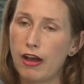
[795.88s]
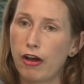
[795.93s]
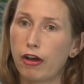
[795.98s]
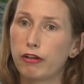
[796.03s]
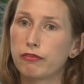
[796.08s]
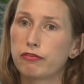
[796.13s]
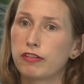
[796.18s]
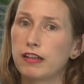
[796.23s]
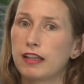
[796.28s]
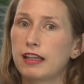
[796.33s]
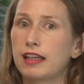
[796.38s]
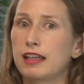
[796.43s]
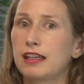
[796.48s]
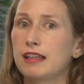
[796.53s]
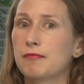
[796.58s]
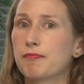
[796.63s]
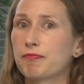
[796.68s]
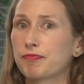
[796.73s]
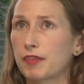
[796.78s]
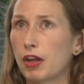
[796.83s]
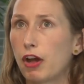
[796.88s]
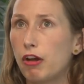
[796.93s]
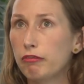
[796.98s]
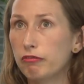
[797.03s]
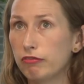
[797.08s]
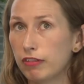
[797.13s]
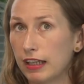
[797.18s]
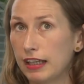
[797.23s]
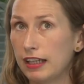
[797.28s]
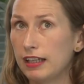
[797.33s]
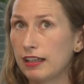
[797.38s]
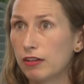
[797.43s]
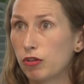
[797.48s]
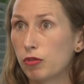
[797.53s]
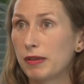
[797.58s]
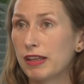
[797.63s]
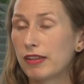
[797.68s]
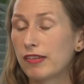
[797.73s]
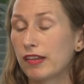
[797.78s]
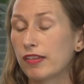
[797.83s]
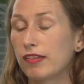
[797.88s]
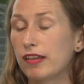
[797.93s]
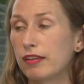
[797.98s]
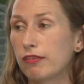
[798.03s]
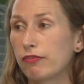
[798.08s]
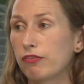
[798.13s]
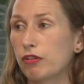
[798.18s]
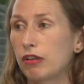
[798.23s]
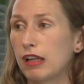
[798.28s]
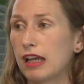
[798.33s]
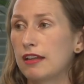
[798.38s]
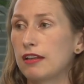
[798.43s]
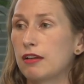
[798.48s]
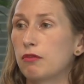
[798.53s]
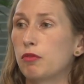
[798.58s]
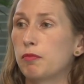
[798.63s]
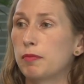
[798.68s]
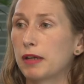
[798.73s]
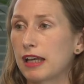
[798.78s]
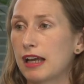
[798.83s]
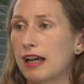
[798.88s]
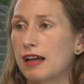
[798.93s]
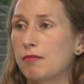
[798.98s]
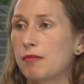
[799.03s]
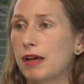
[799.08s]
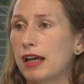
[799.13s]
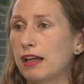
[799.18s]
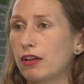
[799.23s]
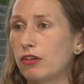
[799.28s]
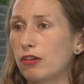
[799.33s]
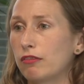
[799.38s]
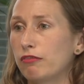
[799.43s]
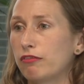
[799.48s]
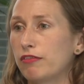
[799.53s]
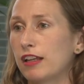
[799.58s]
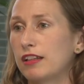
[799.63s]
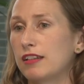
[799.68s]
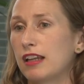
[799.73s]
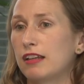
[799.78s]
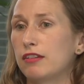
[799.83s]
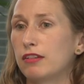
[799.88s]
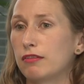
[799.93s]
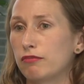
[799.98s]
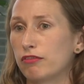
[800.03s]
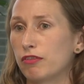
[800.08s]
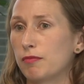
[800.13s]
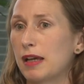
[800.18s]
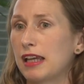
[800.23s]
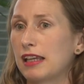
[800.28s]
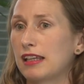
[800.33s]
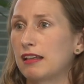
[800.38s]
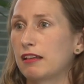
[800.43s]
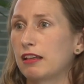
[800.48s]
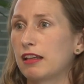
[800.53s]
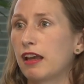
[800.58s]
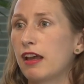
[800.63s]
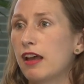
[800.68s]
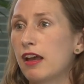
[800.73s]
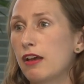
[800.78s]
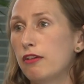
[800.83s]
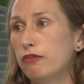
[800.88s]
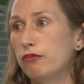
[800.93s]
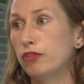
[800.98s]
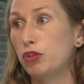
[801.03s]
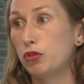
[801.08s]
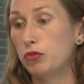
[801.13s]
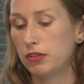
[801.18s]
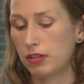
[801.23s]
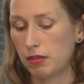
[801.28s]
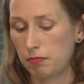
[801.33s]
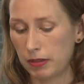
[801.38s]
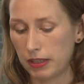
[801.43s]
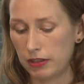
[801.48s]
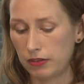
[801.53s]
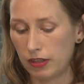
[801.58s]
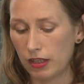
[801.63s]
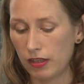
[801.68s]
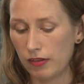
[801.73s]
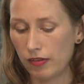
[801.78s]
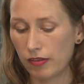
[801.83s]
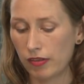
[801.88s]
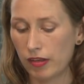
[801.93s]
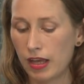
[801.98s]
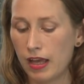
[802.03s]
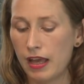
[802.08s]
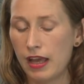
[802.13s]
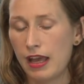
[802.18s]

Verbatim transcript: Hopefully, hopefully it'll be successful and it will become a good foundation for making future pictures.